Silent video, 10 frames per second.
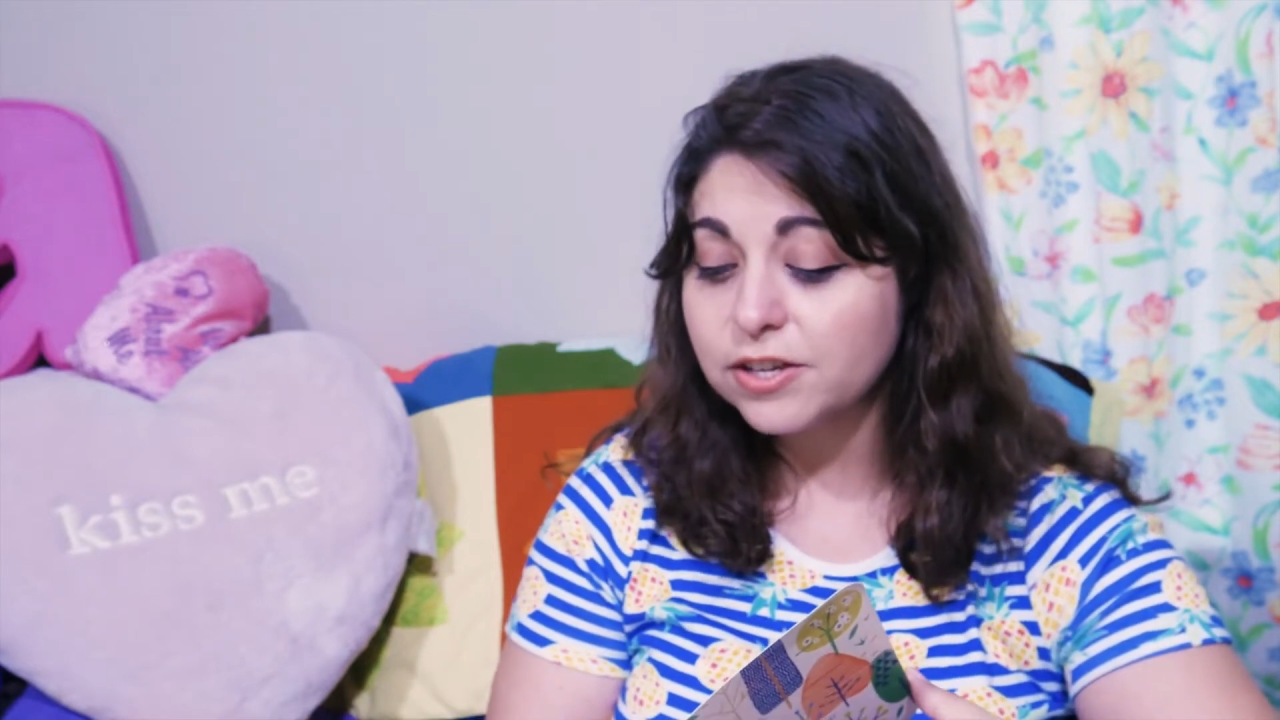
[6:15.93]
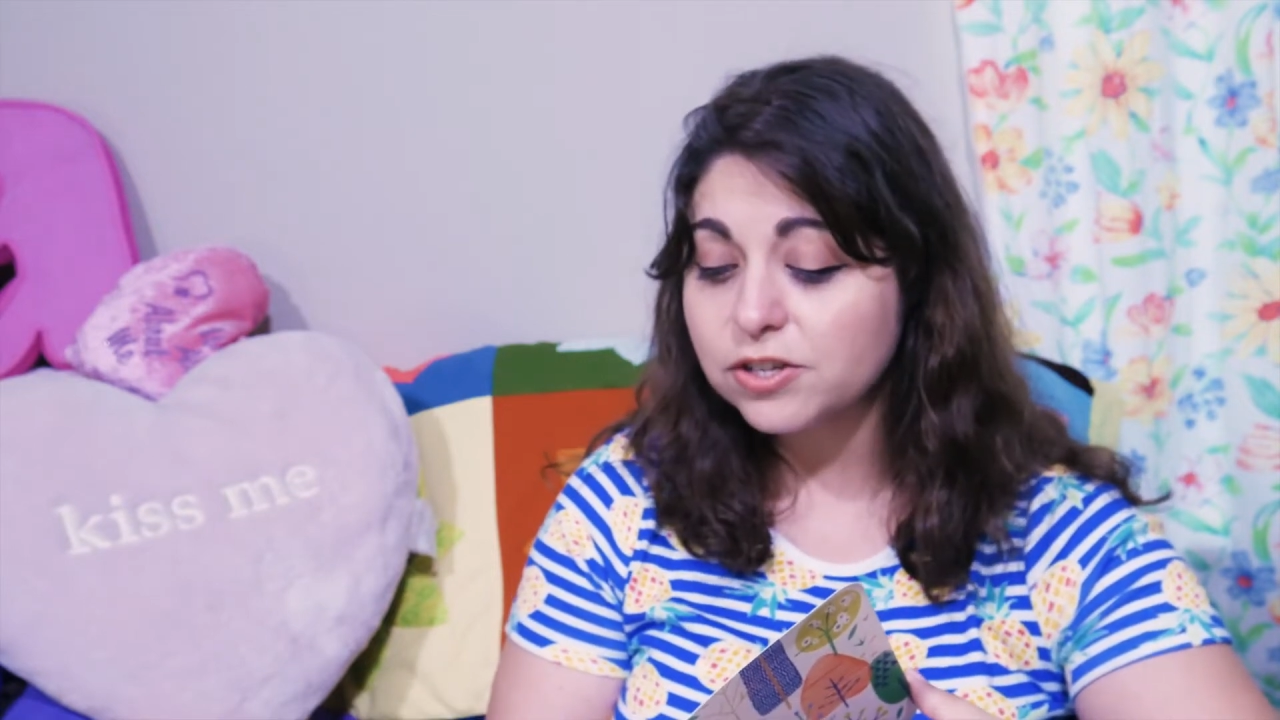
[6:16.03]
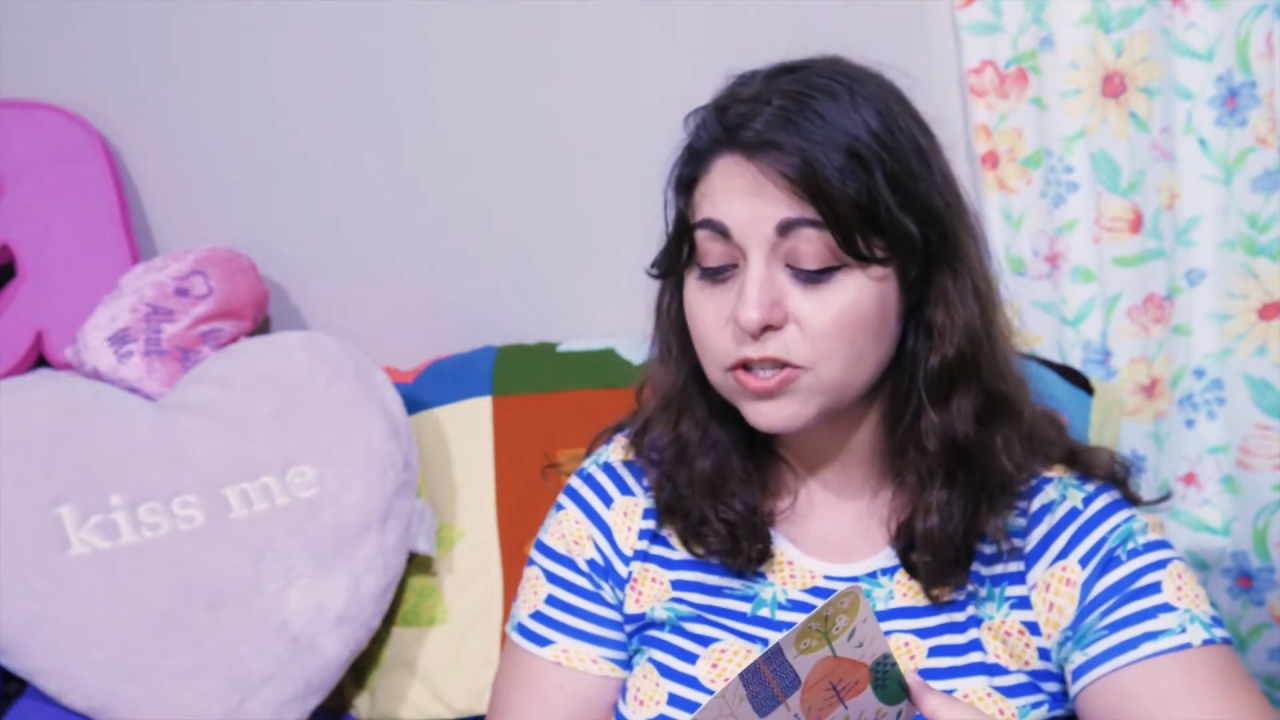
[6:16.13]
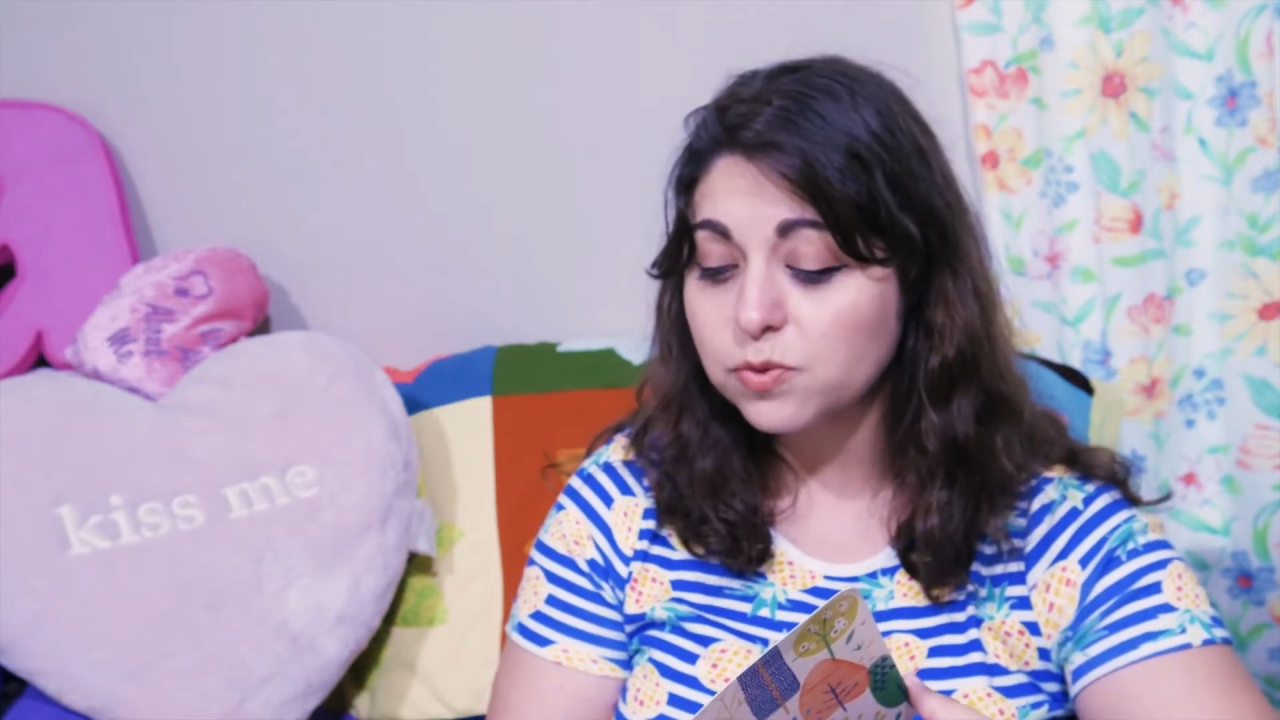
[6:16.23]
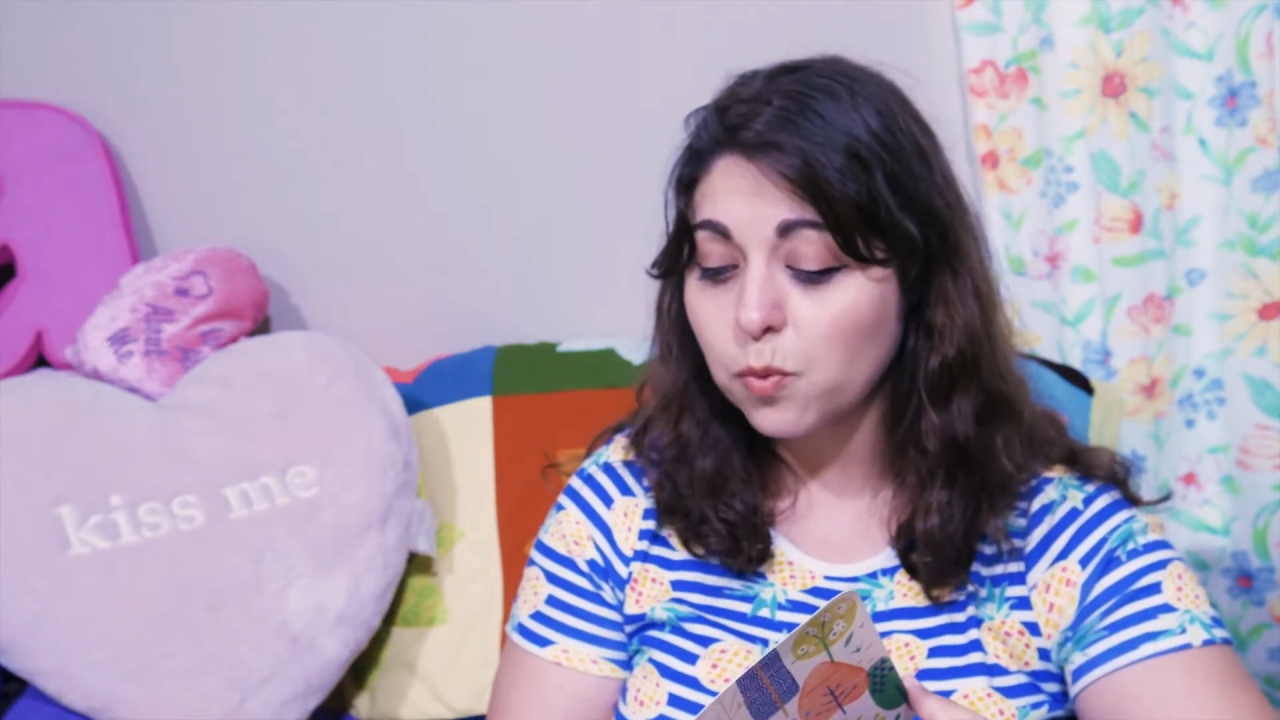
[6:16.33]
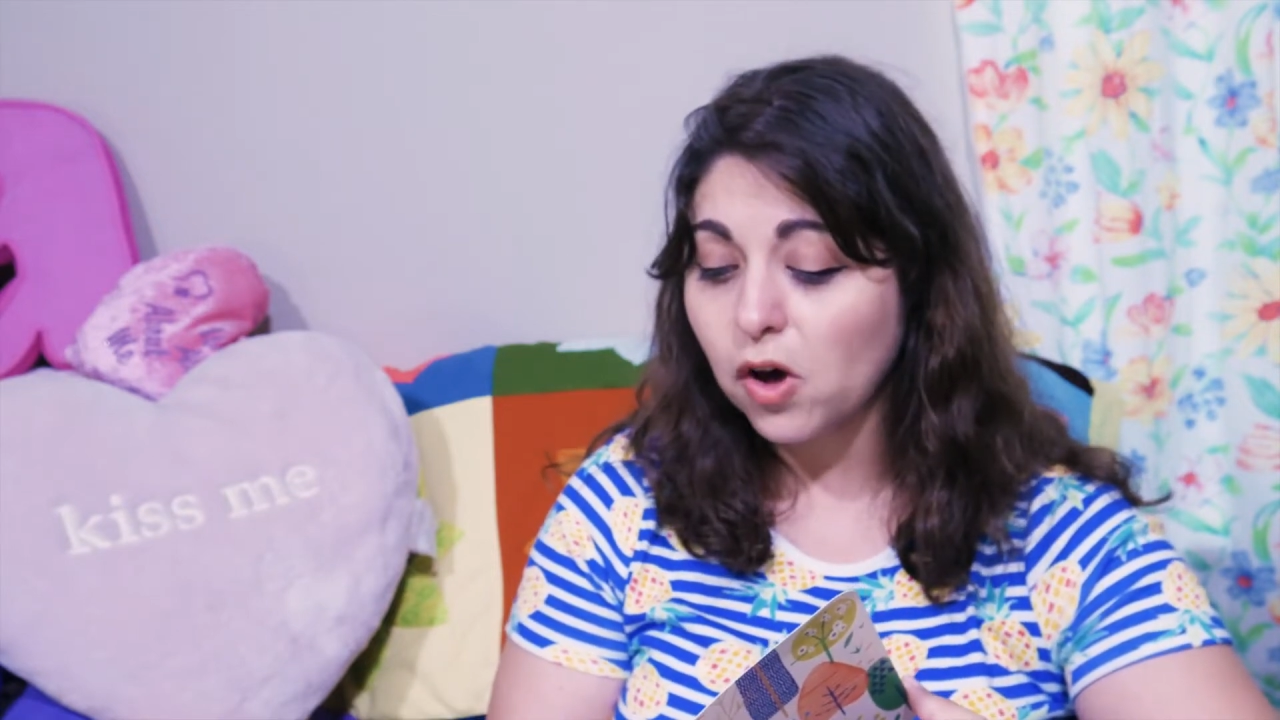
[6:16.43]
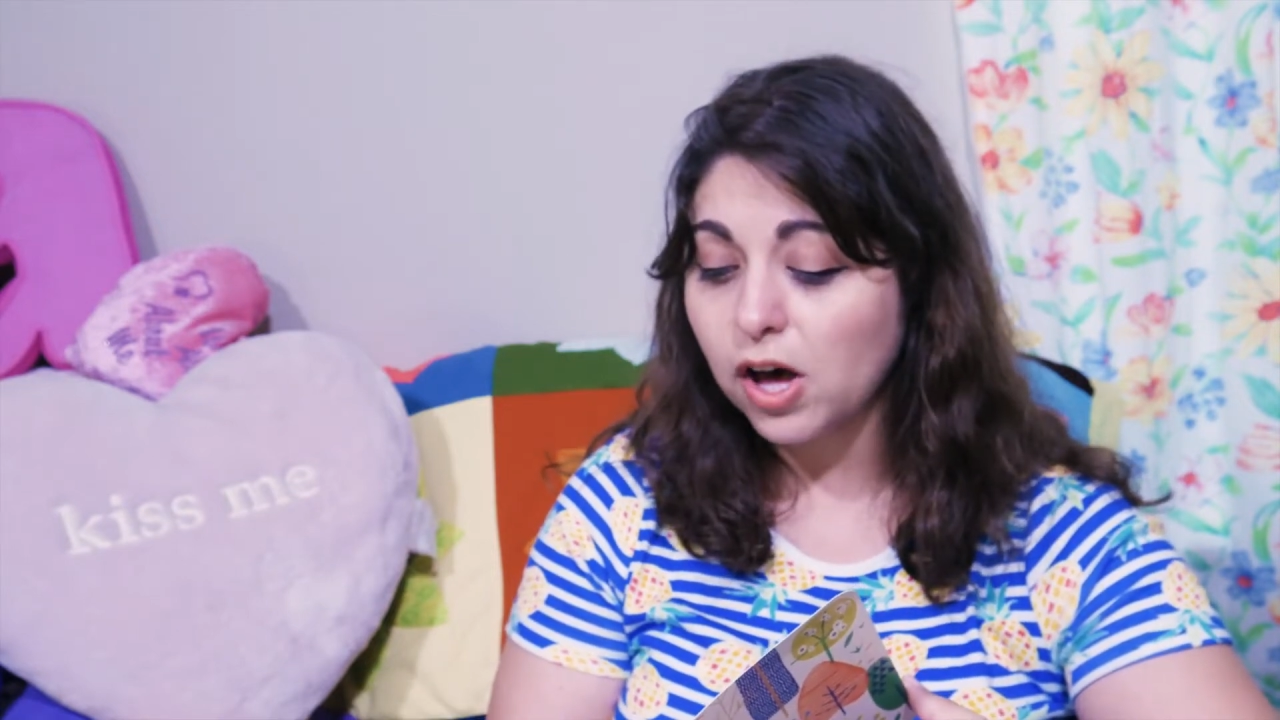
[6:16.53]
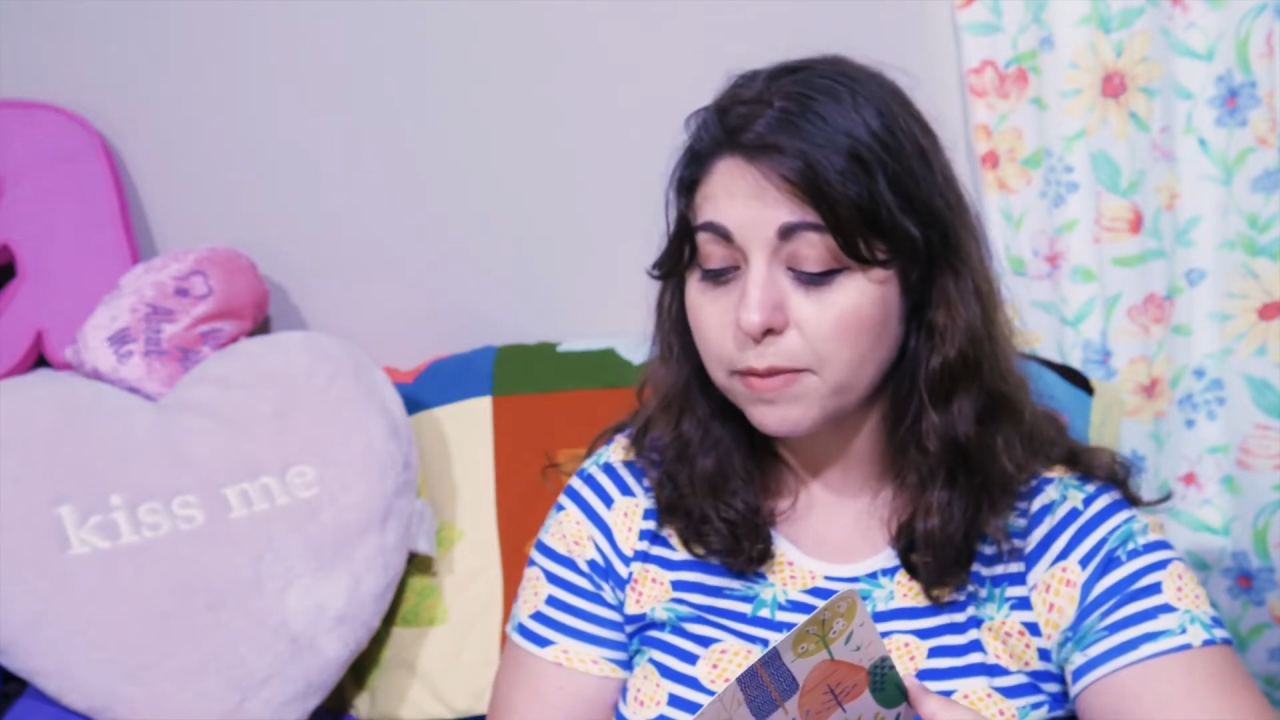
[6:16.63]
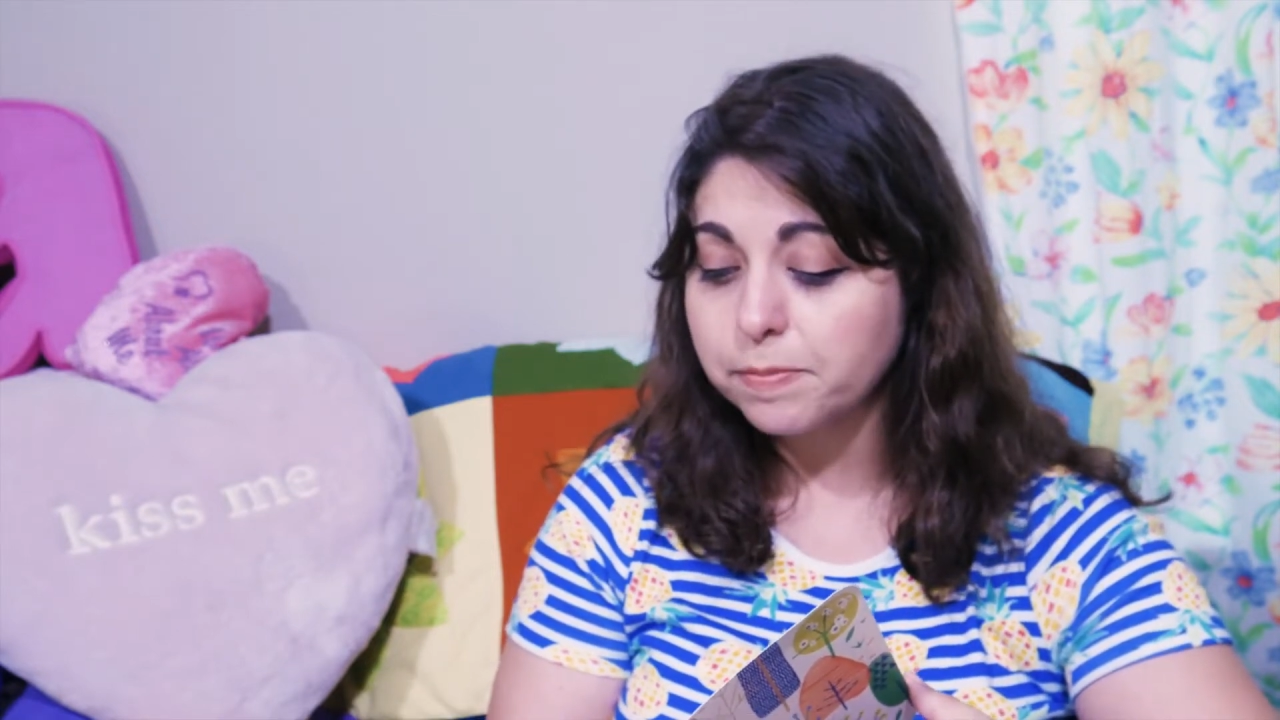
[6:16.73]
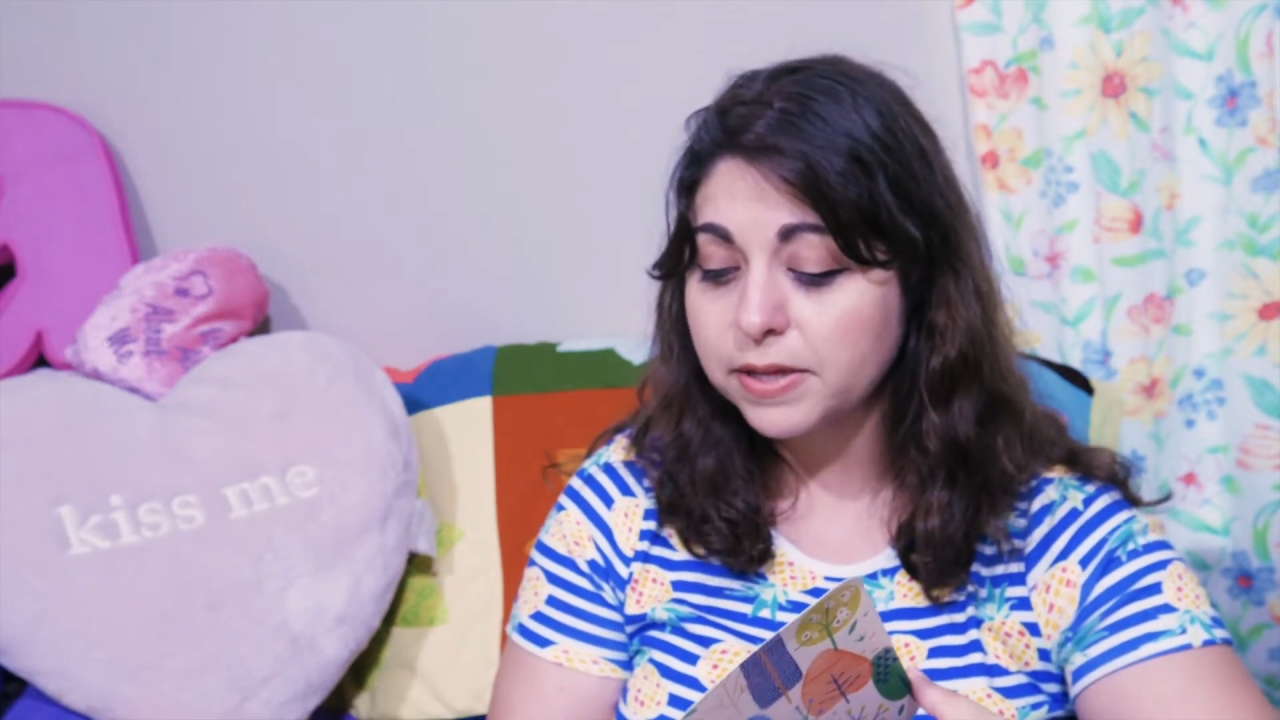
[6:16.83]
your
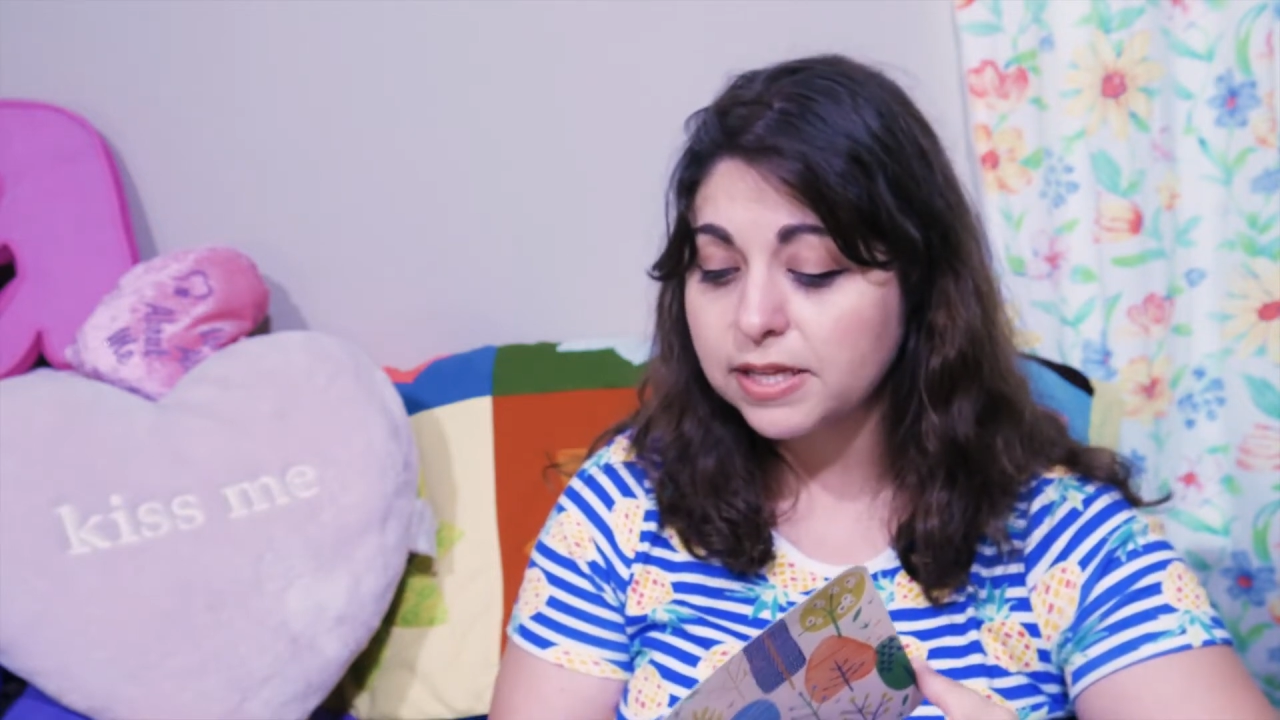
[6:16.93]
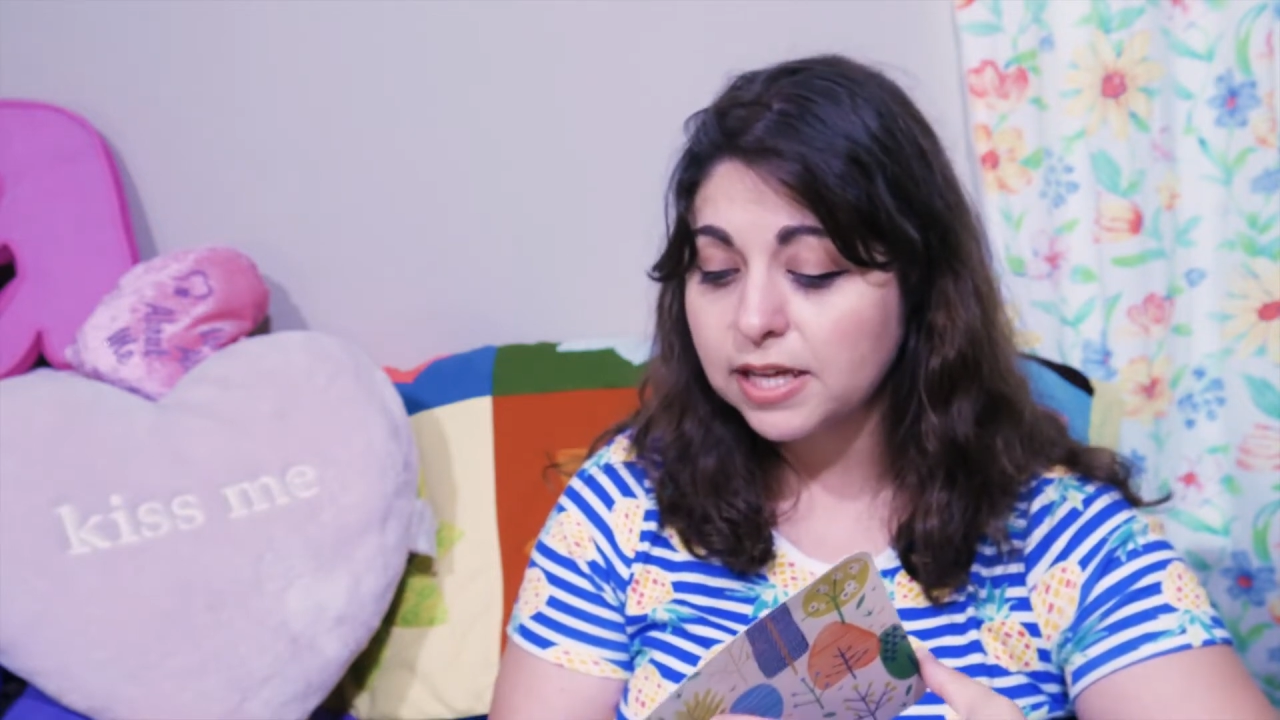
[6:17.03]
swap